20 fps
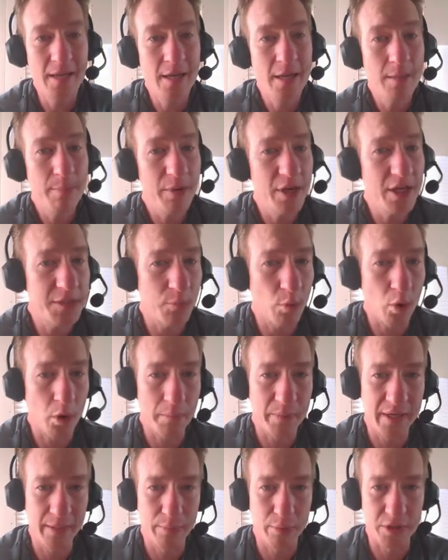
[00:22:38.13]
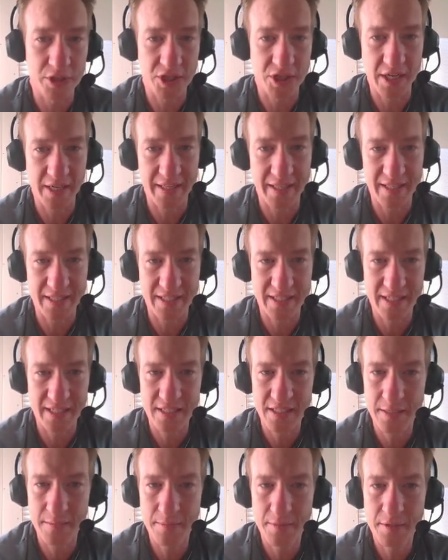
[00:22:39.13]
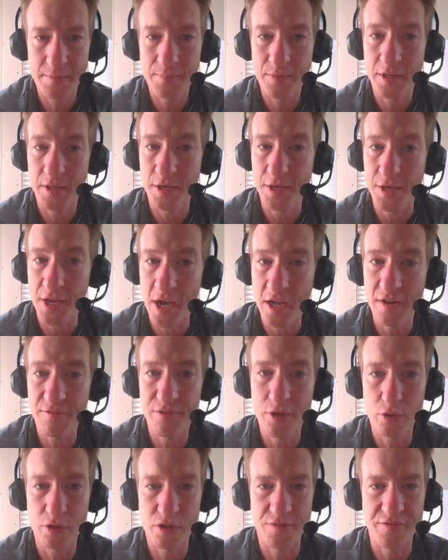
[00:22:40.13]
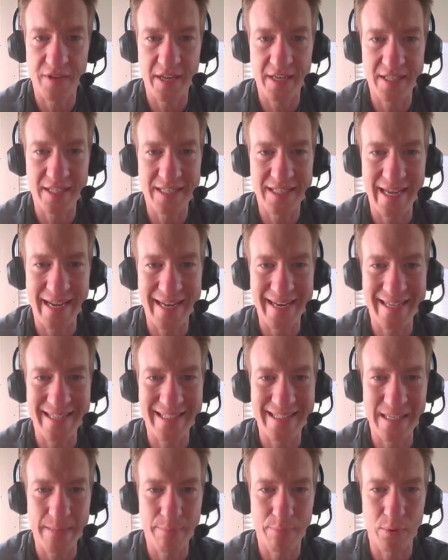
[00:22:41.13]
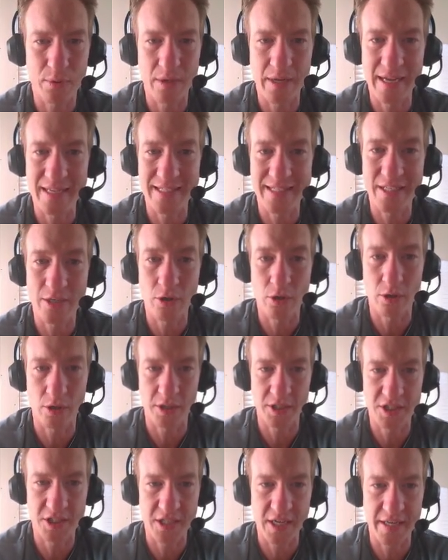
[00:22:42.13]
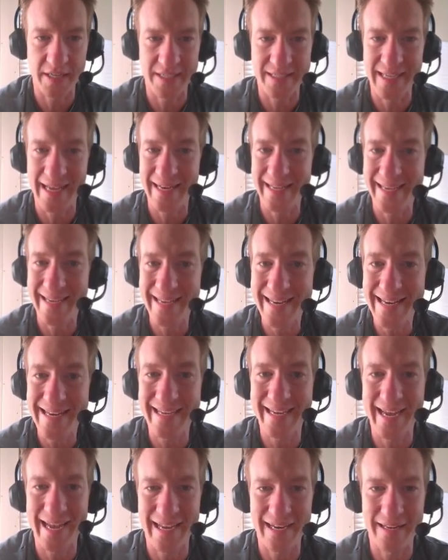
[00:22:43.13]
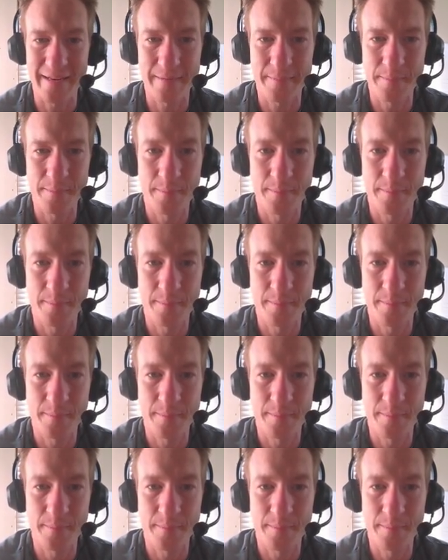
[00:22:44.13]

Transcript: But as more people studied the system, none of those events stayed as simple as the early studies had indicated.